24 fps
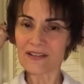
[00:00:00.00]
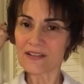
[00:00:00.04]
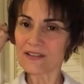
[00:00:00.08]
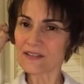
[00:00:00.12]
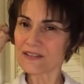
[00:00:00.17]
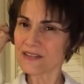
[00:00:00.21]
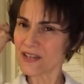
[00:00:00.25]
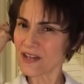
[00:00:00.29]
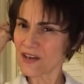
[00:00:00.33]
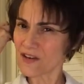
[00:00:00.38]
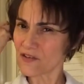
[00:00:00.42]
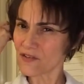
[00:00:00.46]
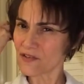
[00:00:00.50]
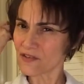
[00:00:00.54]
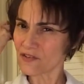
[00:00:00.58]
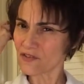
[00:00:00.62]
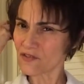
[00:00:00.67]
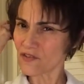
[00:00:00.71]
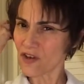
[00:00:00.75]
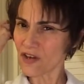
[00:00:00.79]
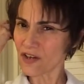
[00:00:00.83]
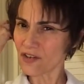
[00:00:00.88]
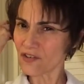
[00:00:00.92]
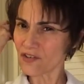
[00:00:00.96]
Is hair a
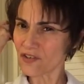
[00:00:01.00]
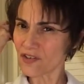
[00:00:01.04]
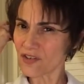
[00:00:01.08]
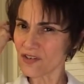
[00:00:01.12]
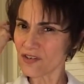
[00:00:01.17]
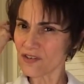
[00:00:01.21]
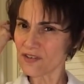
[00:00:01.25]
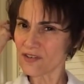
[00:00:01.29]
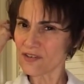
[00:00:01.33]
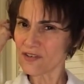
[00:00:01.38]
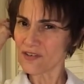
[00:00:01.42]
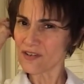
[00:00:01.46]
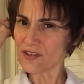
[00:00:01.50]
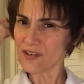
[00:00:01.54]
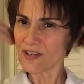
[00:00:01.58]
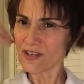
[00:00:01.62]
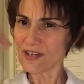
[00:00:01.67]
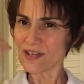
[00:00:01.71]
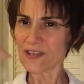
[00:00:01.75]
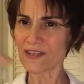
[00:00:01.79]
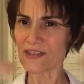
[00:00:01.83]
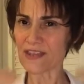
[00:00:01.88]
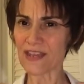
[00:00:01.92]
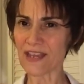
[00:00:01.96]
structure?
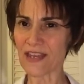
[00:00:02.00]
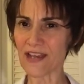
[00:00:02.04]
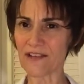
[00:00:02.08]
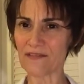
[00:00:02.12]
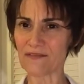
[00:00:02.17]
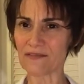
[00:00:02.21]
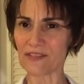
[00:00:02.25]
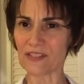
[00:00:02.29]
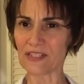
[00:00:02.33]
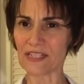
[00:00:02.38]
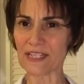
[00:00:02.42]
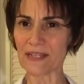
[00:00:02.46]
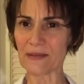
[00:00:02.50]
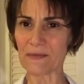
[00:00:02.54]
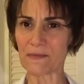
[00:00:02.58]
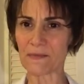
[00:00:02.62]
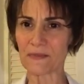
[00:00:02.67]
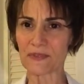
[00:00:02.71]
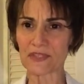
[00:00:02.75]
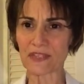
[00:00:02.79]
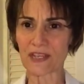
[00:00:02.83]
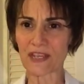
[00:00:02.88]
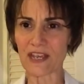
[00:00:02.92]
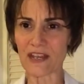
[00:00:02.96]
They have
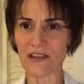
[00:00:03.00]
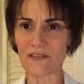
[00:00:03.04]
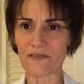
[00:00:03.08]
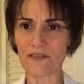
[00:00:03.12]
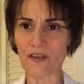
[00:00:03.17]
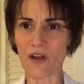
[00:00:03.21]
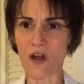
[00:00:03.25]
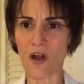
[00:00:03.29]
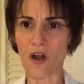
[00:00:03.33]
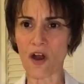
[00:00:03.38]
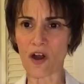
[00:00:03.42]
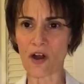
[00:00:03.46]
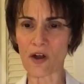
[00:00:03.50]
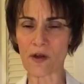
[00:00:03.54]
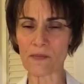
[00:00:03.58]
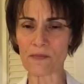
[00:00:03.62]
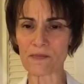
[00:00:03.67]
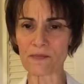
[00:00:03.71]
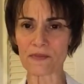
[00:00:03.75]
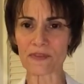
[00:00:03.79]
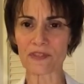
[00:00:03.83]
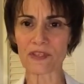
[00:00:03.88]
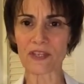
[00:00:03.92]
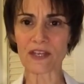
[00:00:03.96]
limbs, they have
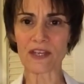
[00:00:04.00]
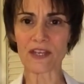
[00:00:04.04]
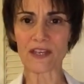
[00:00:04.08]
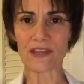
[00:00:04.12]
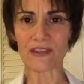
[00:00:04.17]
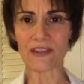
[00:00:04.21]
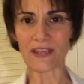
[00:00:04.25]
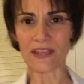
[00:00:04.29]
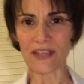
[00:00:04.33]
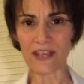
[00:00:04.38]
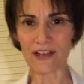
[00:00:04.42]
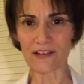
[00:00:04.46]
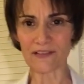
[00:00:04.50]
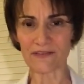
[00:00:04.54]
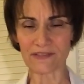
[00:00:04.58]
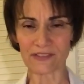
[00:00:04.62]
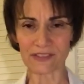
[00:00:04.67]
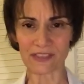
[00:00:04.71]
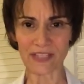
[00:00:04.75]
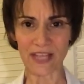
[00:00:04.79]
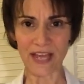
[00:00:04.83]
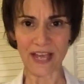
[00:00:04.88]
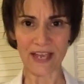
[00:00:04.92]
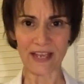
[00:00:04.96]
arms, they
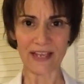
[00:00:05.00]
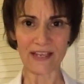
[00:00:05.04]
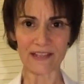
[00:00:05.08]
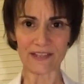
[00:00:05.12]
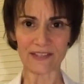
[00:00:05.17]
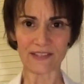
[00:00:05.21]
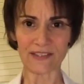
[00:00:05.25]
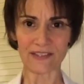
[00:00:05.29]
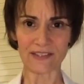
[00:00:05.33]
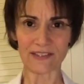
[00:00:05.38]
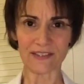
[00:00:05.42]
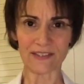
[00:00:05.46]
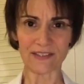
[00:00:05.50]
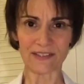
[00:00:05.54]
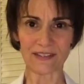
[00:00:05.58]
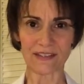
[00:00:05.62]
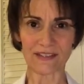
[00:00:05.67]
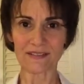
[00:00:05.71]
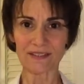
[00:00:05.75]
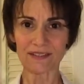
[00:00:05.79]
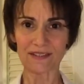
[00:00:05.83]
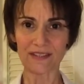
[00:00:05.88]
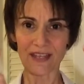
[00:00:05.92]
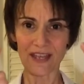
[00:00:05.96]
have legs,
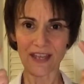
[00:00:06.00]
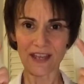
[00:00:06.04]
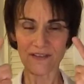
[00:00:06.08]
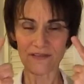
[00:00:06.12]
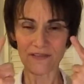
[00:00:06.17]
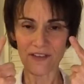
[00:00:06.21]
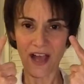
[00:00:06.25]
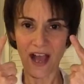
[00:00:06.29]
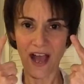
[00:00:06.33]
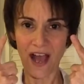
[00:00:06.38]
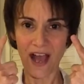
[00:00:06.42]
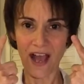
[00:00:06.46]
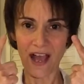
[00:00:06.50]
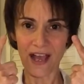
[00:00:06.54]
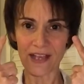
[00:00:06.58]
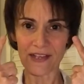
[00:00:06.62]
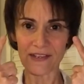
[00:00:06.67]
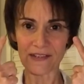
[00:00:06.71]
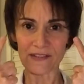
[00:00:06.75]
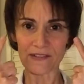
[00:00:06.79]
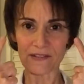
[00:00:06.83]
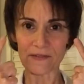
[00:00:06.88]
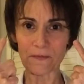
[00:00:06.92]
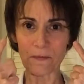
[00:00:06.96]
they have
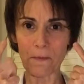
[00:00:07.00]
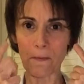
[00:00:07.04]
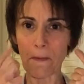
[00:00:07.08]
eyes.